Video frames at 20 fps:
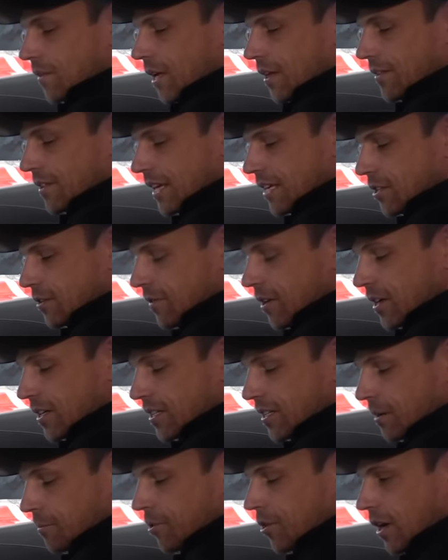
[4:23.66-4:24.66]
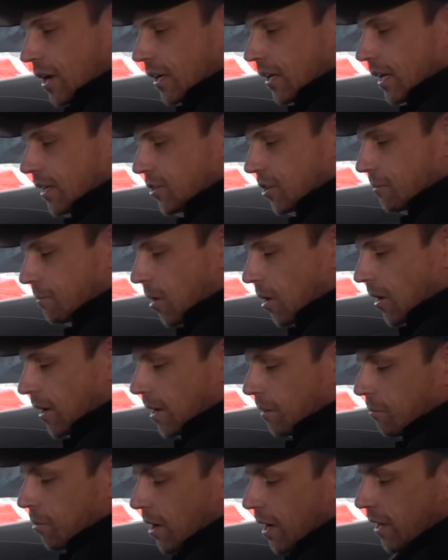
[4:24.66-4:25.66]
Things are very simple. You got an electric
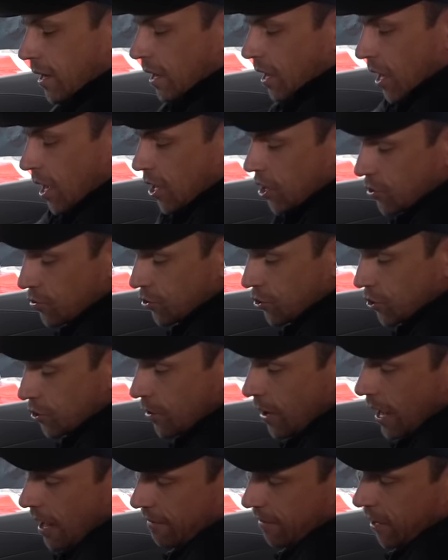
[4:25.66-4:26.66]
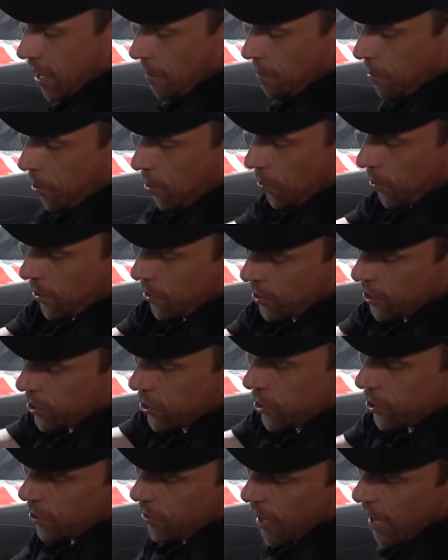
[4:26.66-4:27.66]
parking brake. You do have cup holders. You
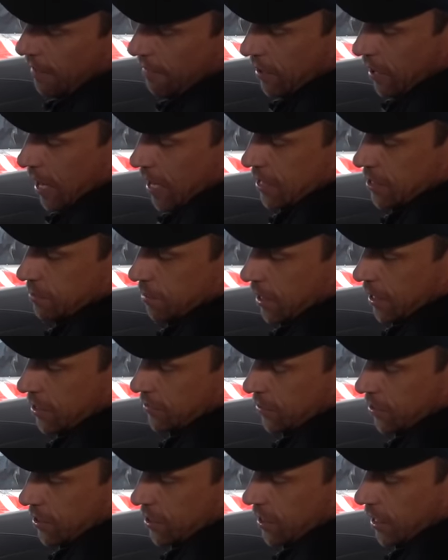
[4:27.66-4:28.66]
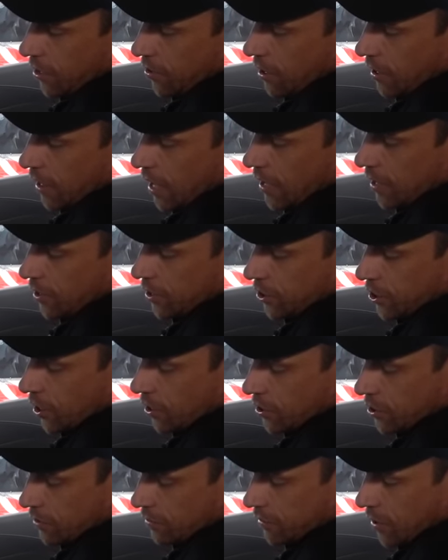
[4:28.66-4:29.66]
do have a nice place for a cigarette lighter to
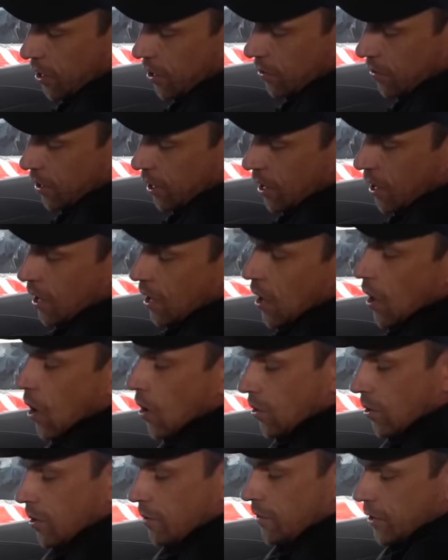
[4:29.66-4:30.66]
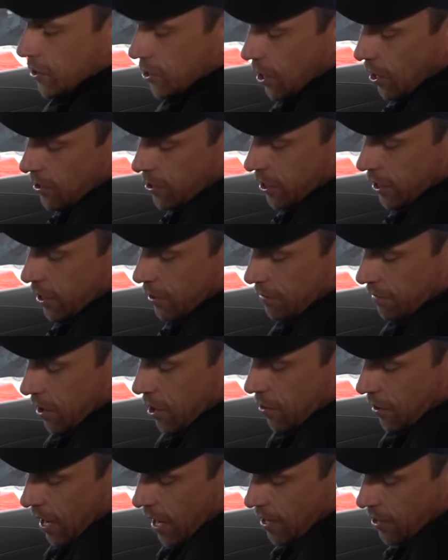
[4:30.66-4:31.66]
charge your phone. Although if you're charging your
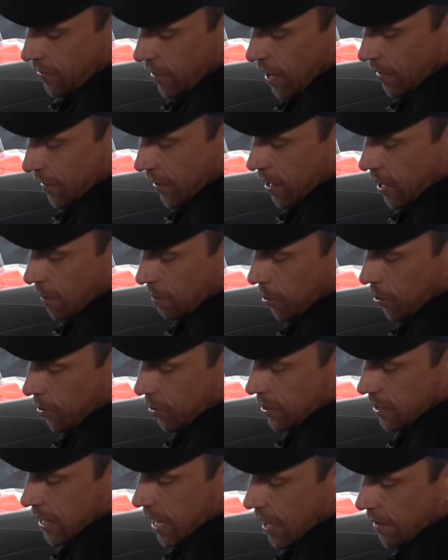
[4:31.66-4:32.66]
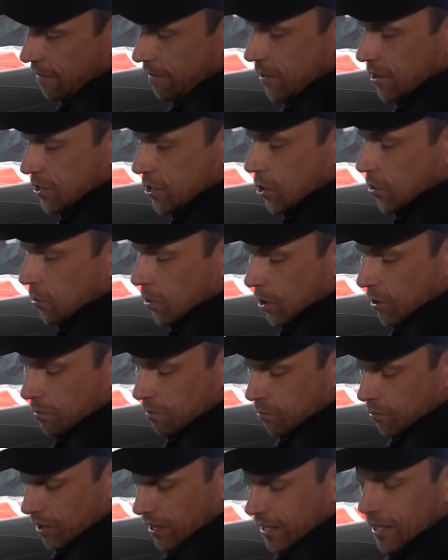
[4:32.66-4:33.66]
phone and you've got the cup holders out, there's nowhere
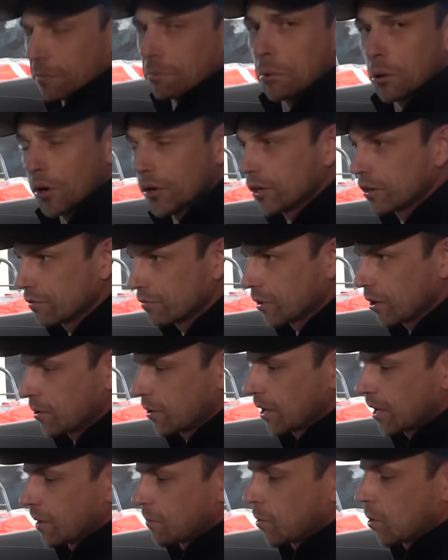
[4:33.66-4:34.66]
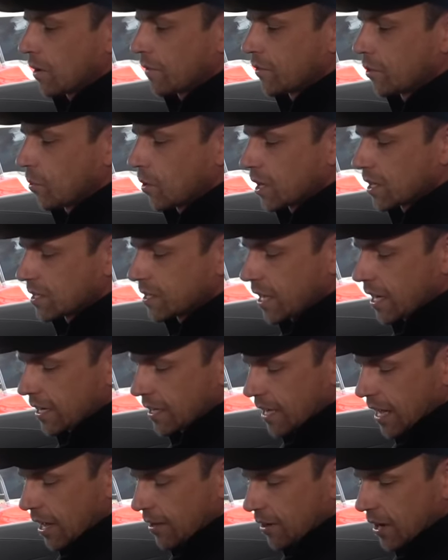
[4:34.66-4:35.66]
really to put your phone anymore if you want to set
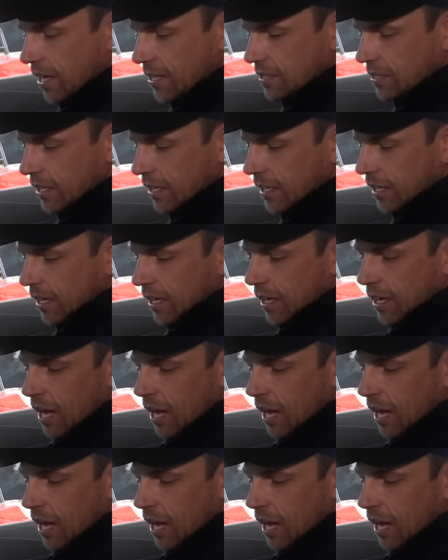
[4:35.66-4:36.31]
it down nicely.